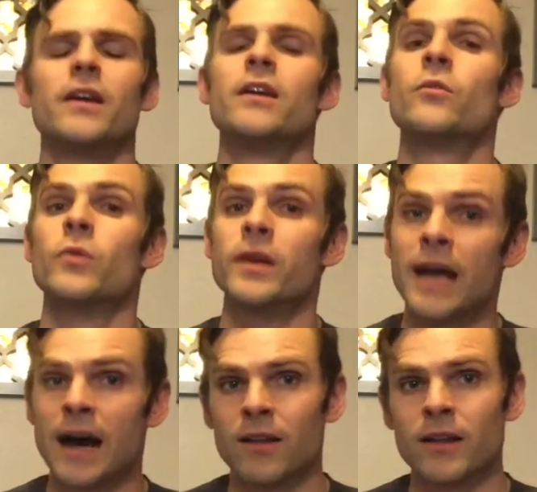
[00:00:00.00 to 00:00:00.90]
In
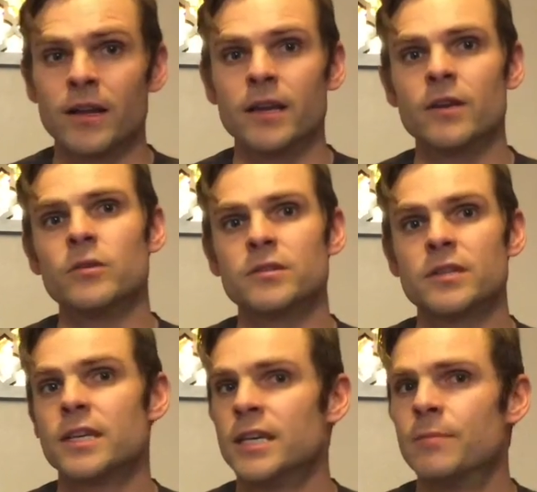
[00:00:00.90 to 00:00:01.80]
reality, it was to
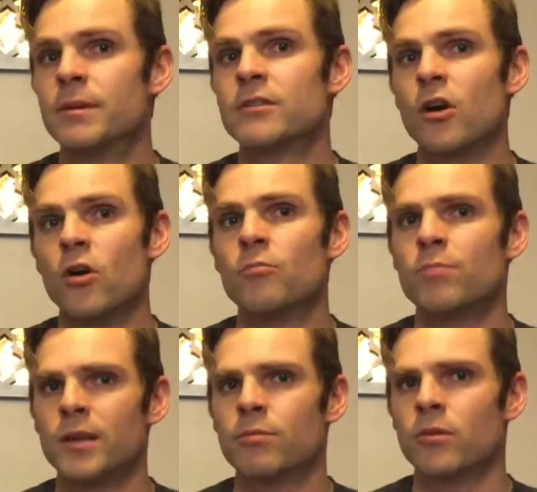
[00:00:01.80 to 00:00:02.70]
keep its own
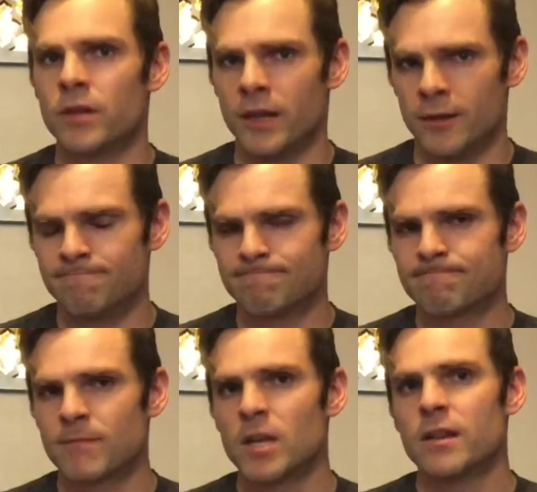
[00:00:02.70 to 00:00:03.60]
people in.
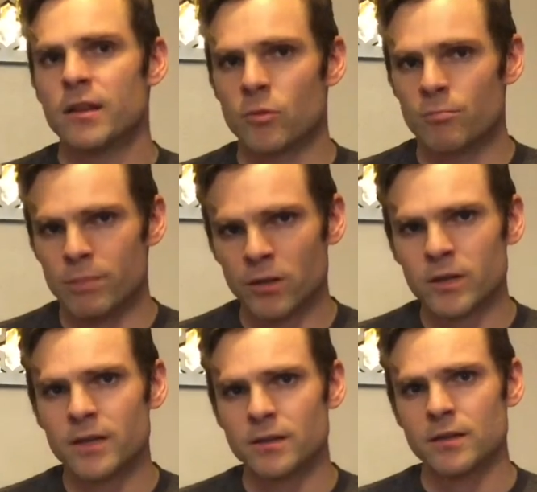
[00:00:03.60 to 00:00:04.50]
They were
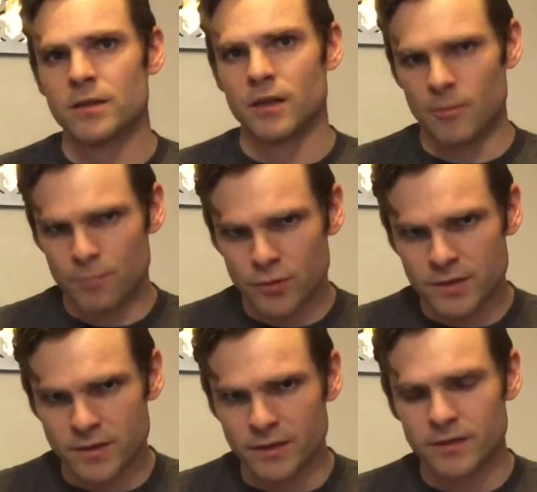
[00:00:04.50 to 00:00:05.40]
building a
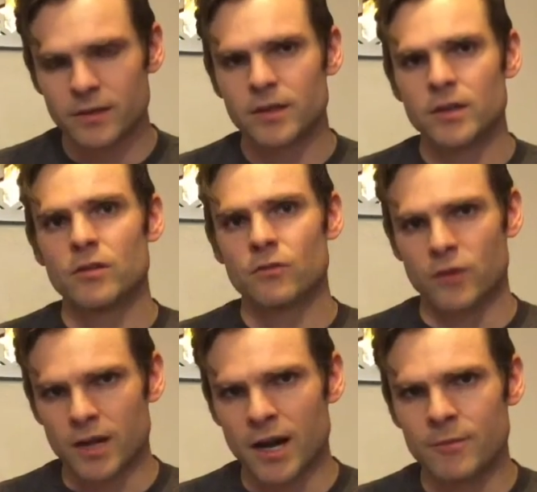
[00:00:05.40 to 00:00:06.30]
prison for
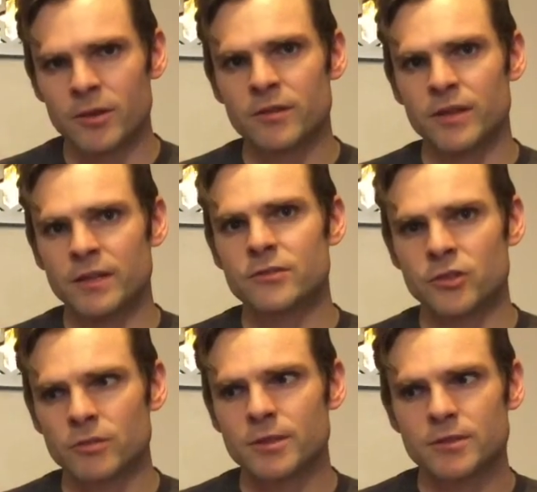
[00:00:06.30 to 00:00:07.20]
communist East
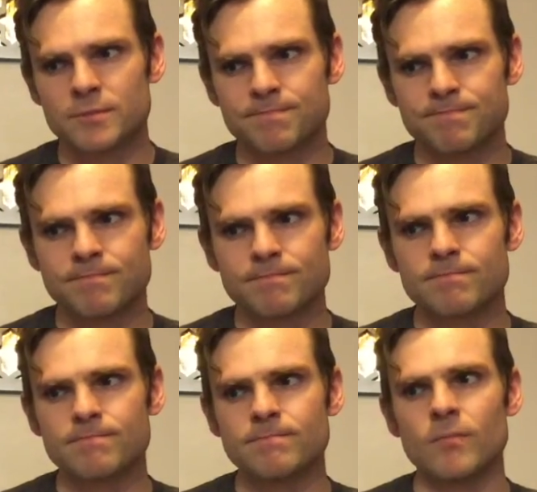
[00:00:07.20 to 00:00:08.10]
Germans.
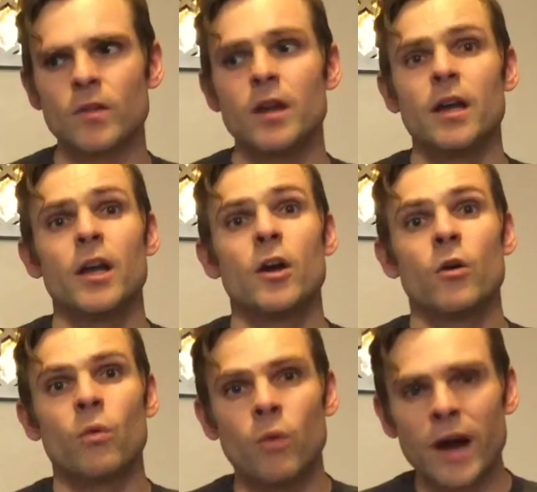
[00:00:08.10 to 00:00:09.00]

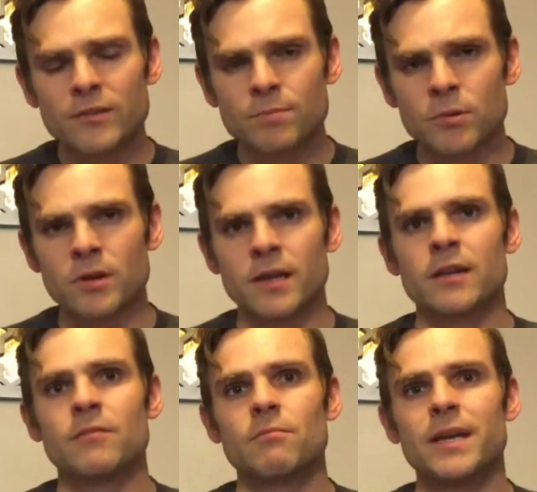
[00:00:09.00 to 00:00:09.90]
West
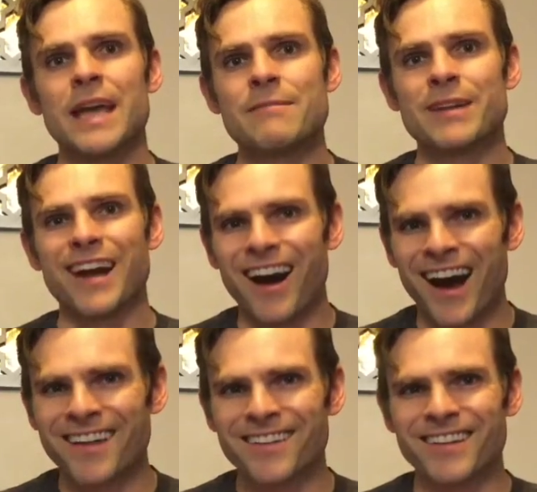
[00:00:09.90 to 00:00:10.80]
Berlin became an
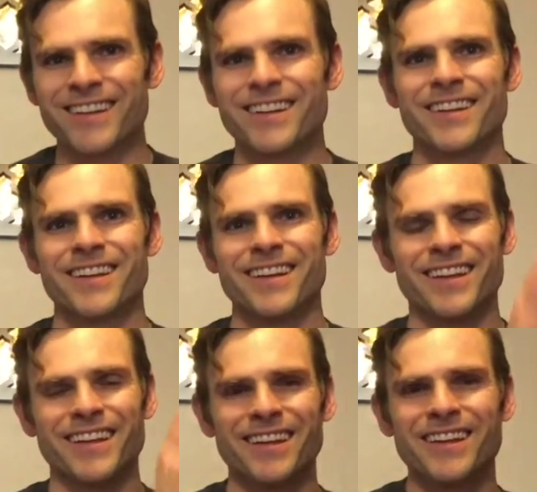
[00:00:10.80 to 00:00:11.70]
island
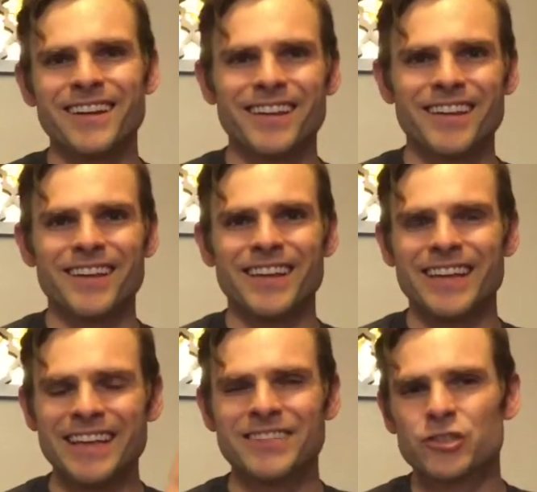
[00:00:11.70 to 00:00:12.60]
in
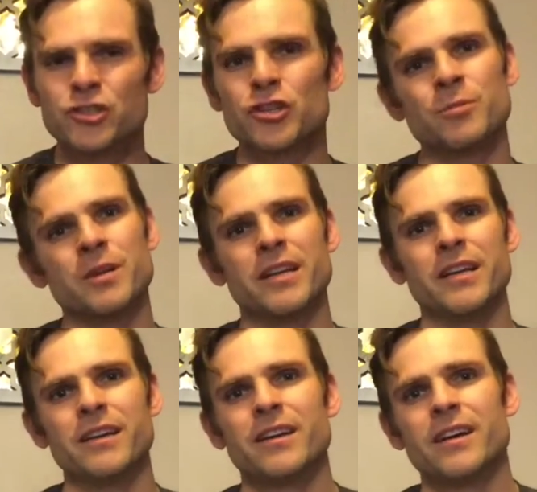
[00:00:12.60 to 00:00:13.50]
East Germany